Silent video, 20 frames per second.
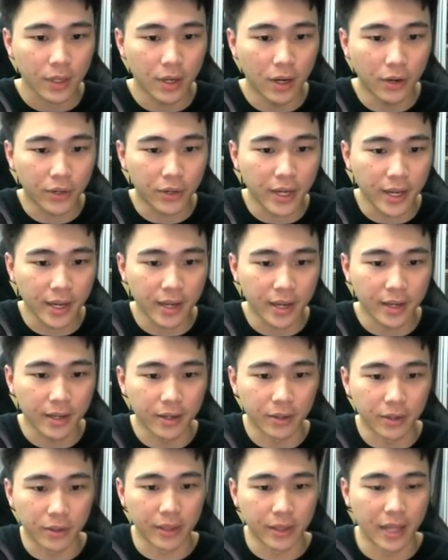Okay,
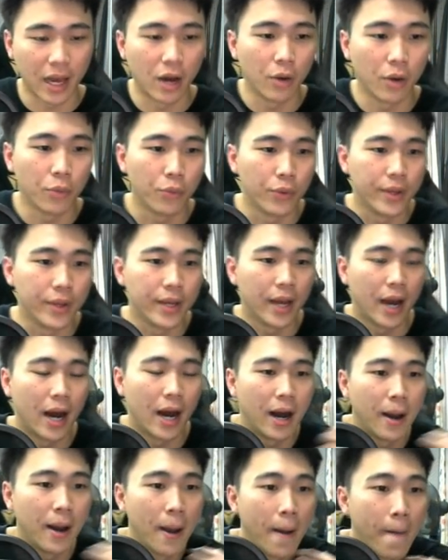now we
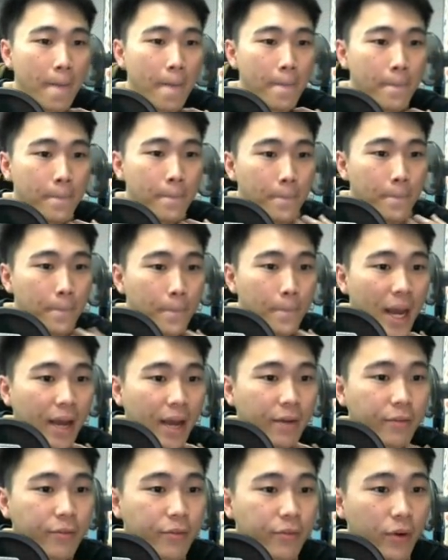are back
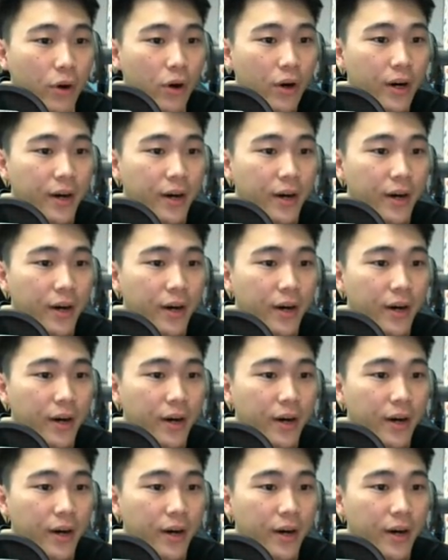for